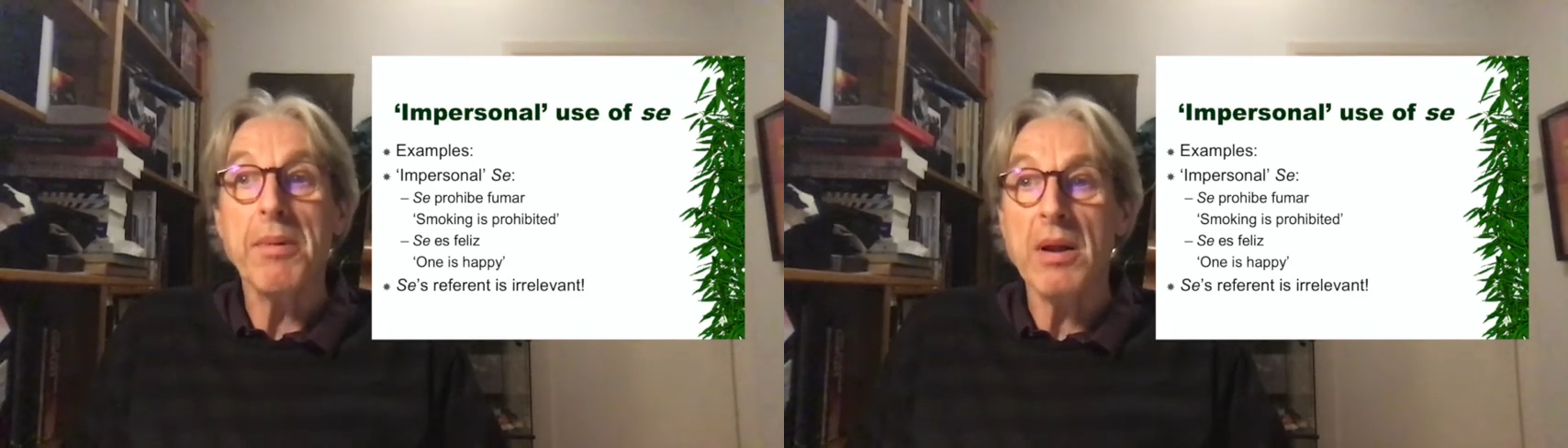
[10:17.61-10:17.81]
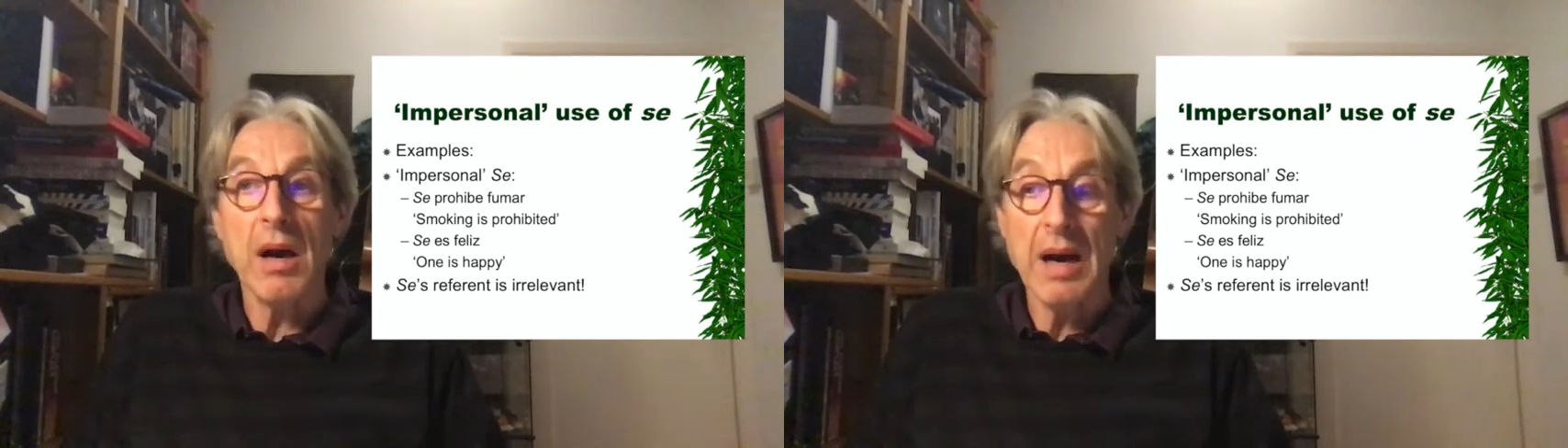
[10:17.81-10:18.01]

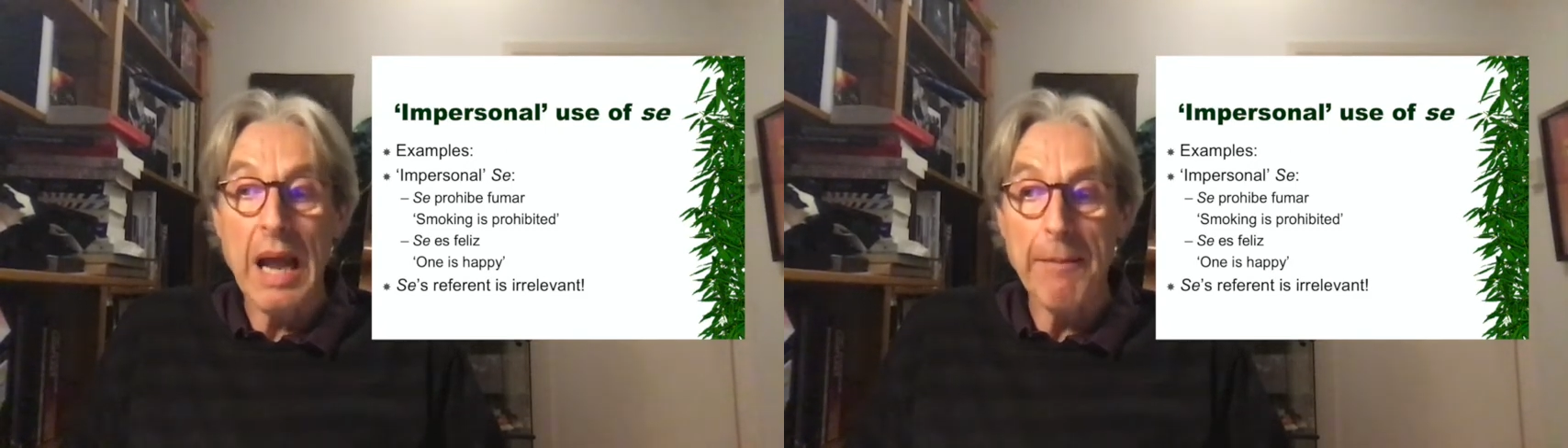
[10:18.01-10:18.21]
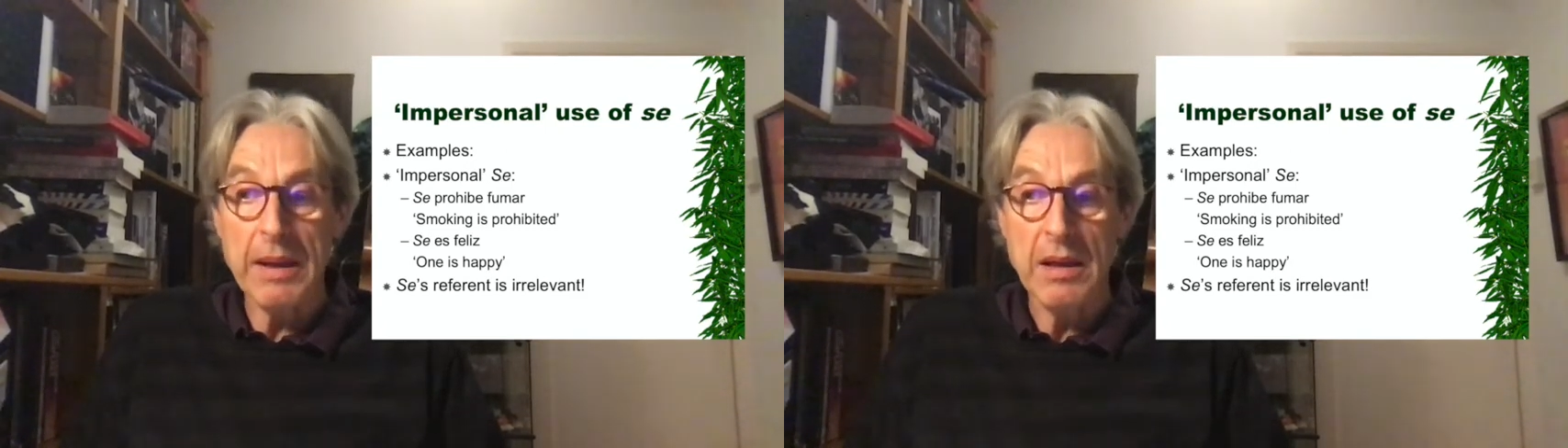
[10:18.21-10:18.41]
are
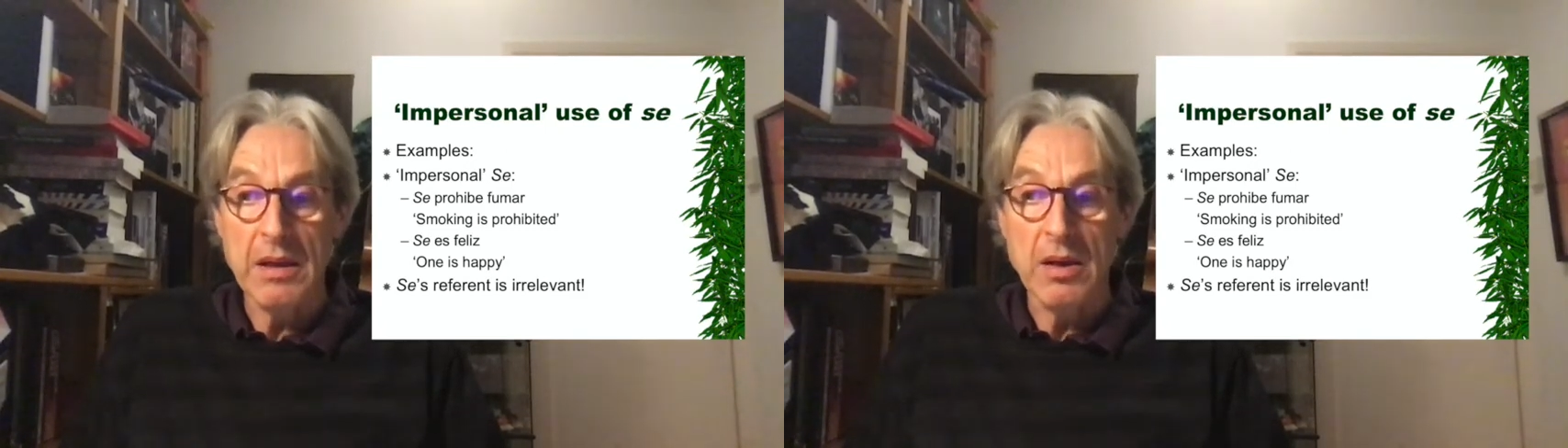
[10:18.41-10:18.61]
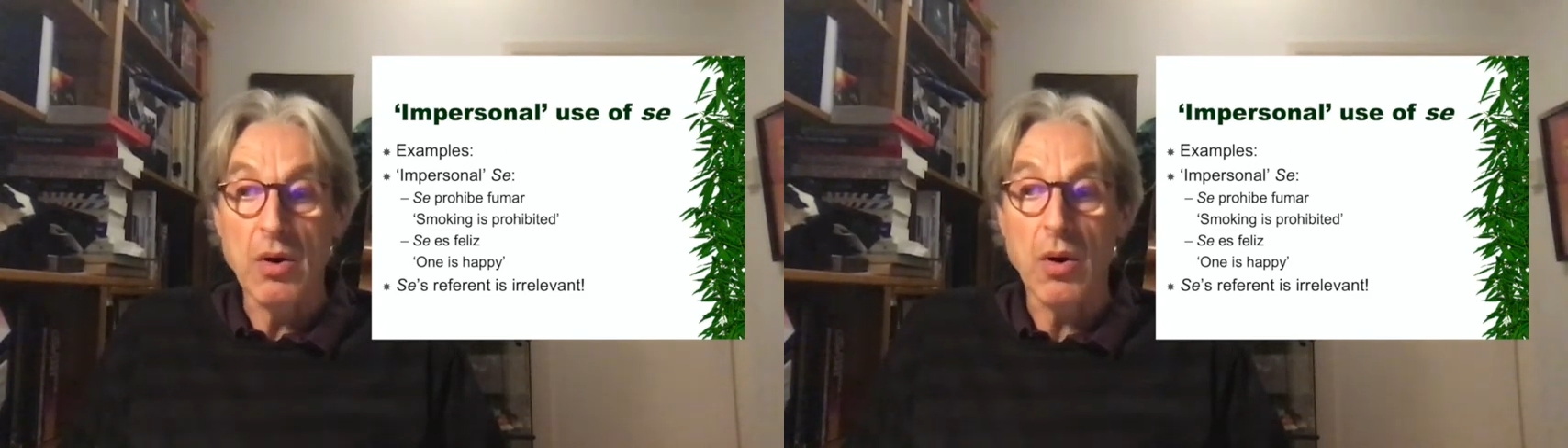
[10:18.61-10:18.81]
happy,
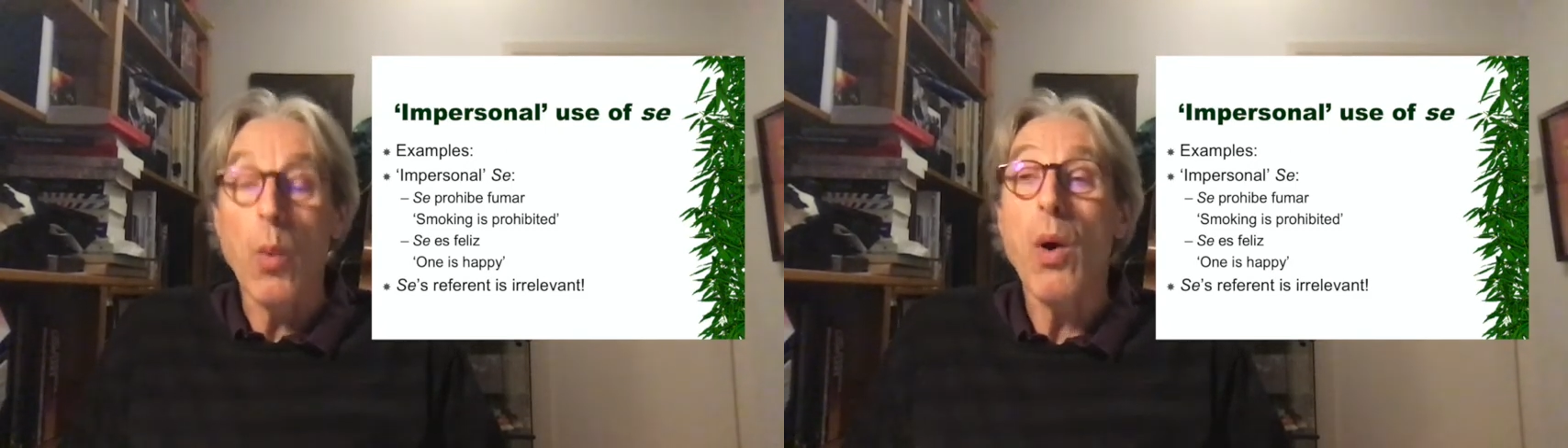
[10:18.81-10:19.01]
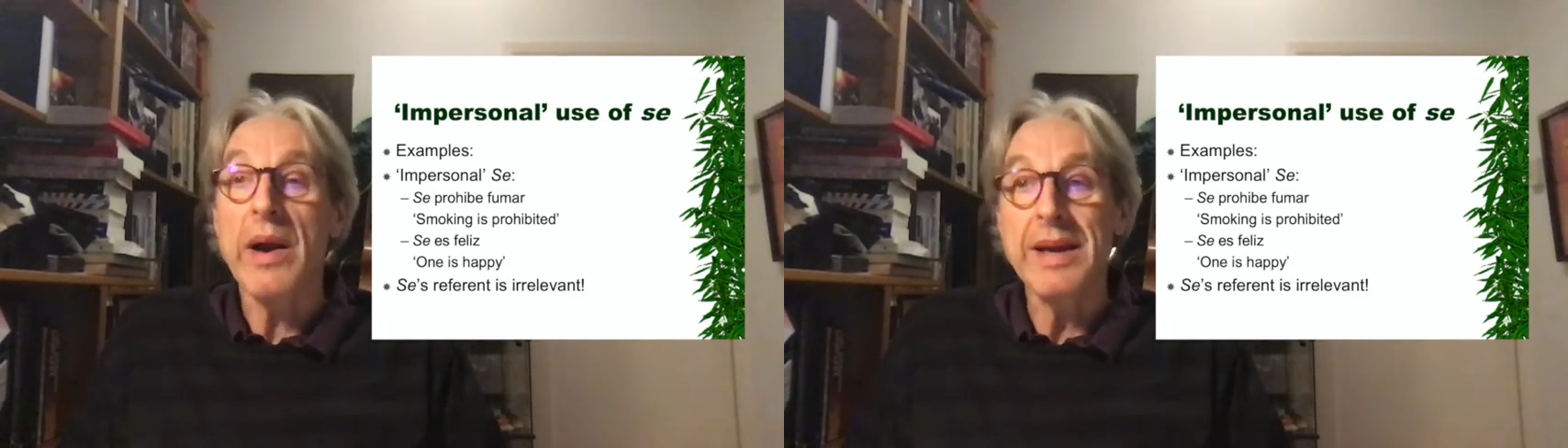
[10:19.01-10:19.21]
or
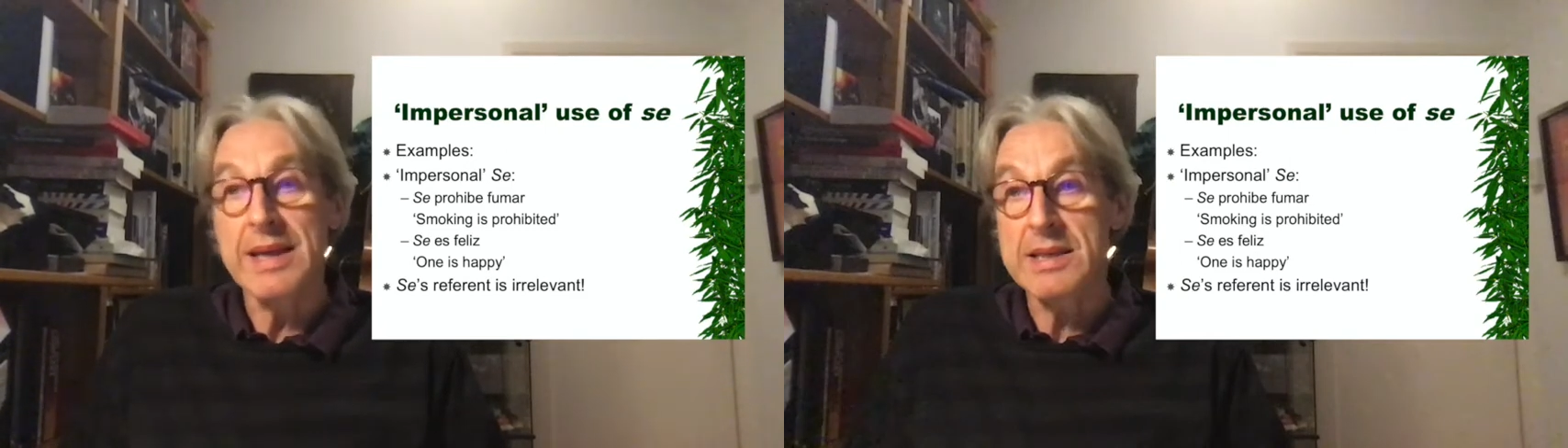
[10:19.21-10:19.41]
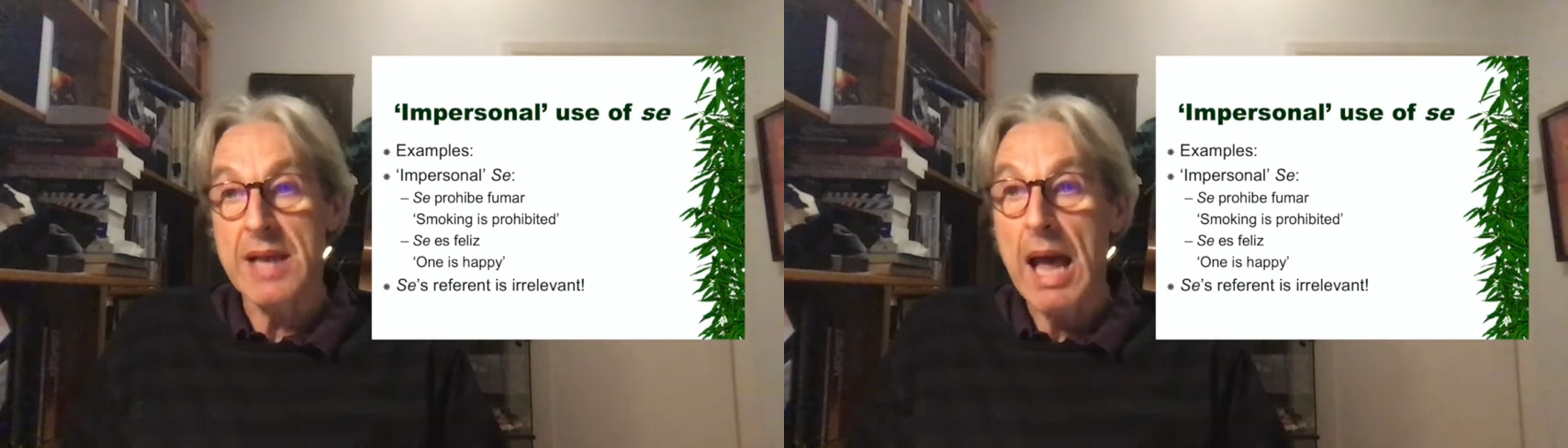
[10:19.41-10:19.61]
one
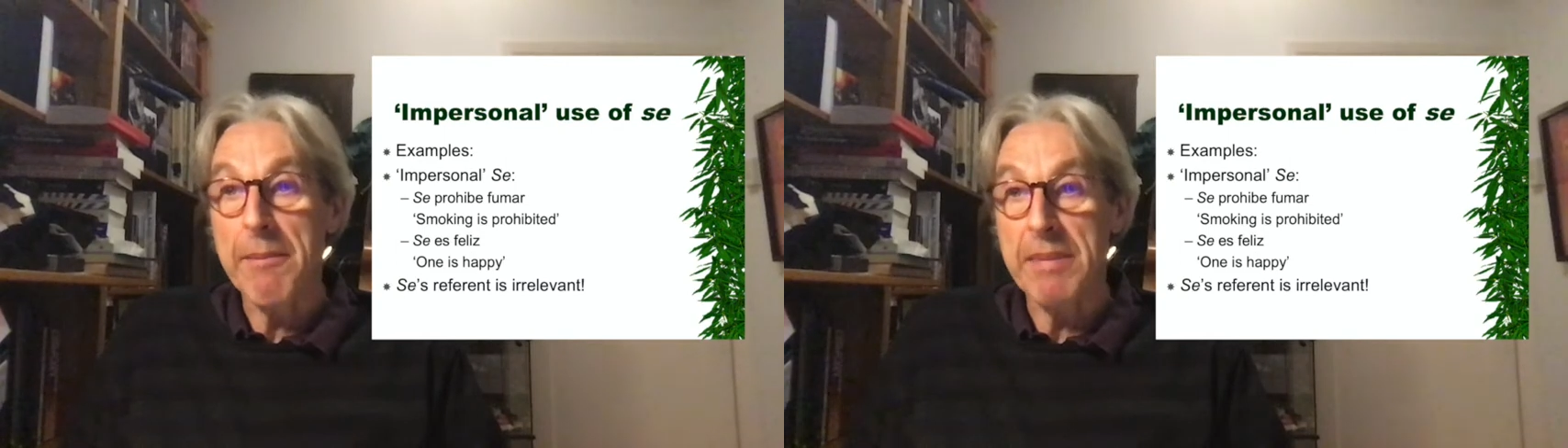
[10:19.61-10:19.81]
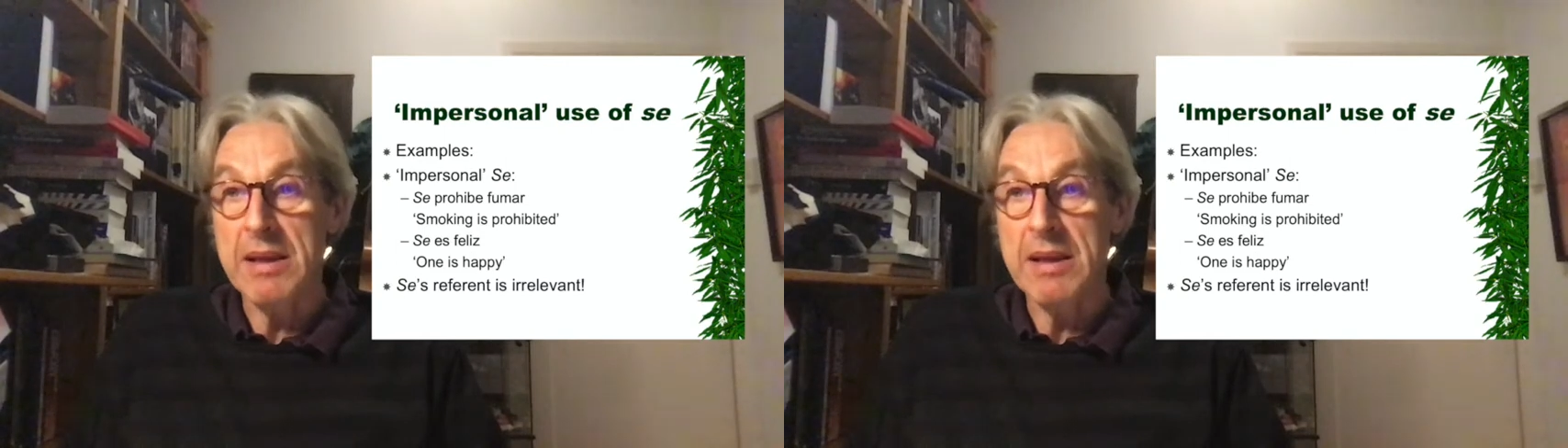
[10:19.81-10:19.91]
is happy.